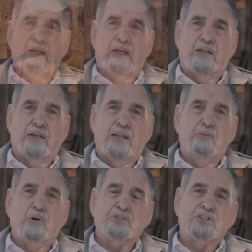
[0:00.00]
and
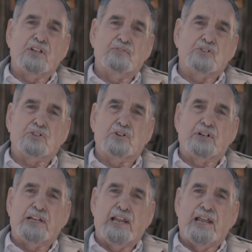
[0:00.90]
he wasn't even
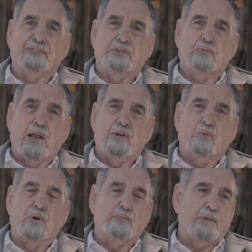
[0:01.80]
sure he had the right
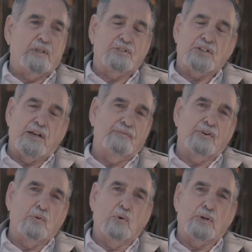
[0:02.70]
one because
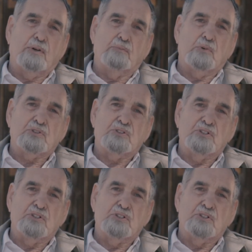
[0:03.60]
every one of them was